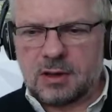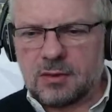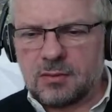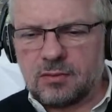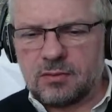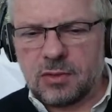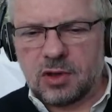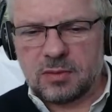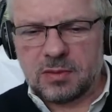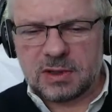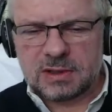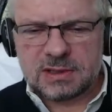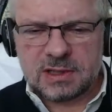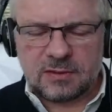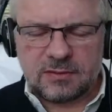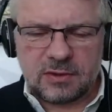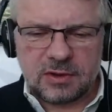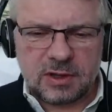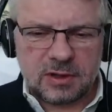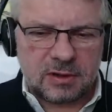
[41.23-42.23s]
Mute myself
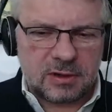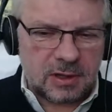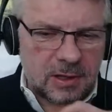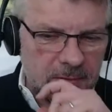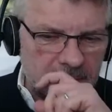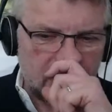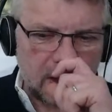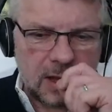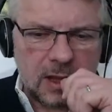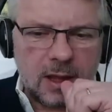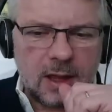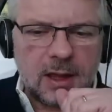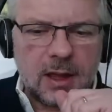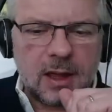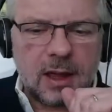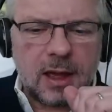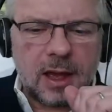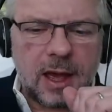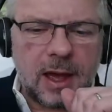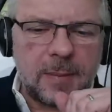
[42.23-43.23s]
on the other
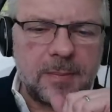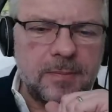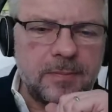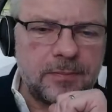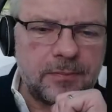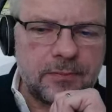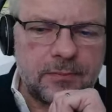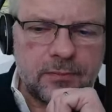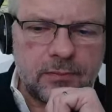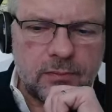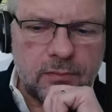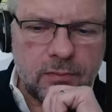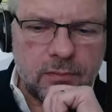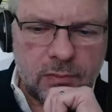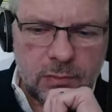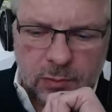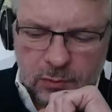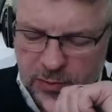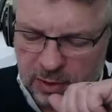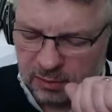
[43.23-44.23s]
thing.
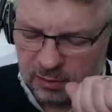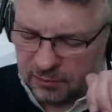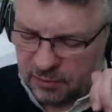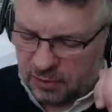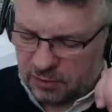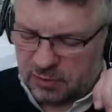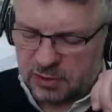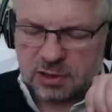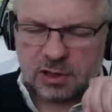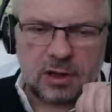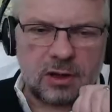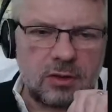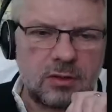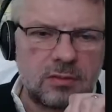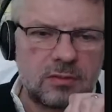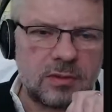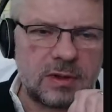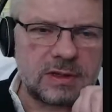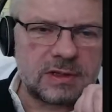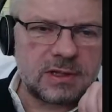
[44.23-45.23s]
Without further ado,
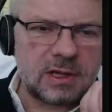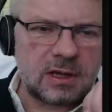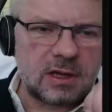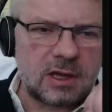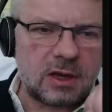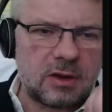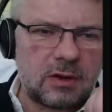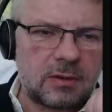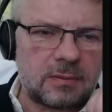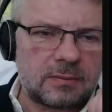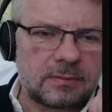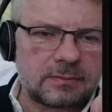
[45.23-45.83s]
let's get going.